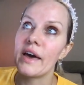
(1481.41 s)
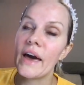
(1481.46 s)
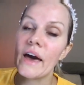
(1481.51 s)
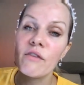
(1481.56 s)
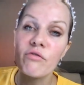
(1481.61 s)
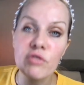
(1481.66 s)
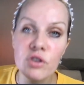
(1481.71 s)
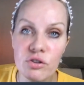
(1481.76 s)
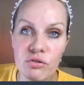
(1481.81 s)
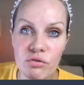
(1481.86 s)

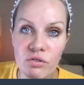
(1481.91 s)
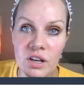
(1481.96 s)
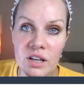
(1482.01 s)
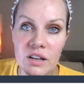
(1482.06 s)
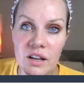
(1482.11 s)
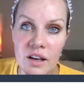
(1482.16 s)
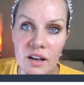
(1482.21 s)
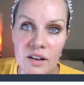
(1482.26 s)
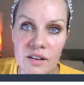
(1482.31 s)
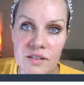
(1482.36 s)
every 3
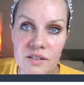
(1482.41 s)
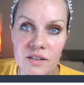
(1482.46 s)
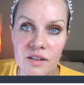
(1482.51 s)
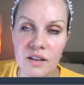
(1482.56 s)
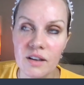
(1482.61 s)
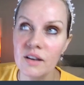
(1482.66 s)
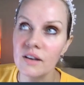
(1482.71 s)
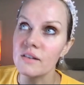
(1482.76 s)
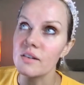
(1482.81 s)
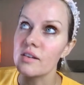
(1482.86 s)
days
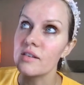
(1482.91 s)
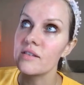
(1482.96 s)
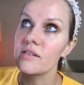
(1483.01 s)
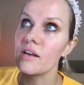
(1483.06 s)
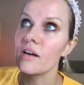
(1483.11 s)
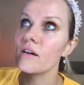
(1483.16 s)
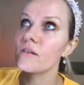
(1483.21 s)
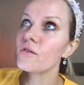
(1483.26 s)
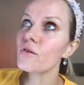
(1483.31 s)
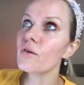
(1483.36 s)

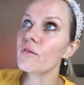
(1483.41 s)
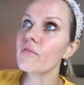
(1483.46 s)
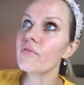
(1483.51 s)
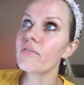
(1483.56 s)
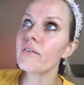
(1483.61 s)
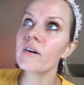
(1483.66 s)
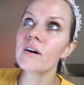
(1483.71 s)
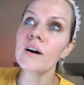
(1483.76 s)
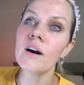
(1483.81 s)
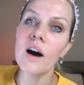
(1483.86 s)
instead
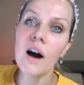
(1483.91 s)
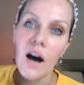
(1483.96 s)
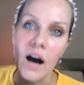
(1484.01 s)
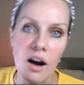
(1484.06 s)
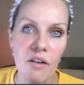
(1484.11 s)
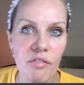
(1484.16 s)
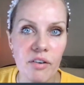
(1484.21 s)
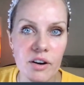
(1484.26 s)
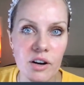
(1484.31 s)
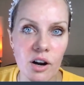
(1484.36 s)
of
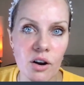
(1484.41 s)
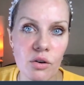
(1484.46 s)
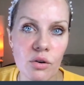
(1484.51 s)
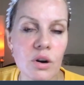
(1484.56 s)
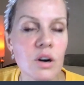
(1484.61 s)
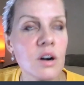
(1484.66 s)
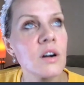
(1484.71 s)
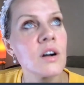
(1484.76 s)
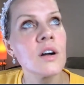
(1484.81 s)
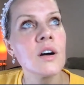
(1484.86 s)
half an
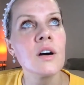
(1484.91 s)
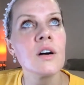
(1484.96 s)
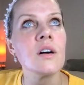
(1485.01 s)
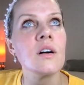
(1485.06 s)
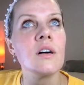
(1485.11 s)
hour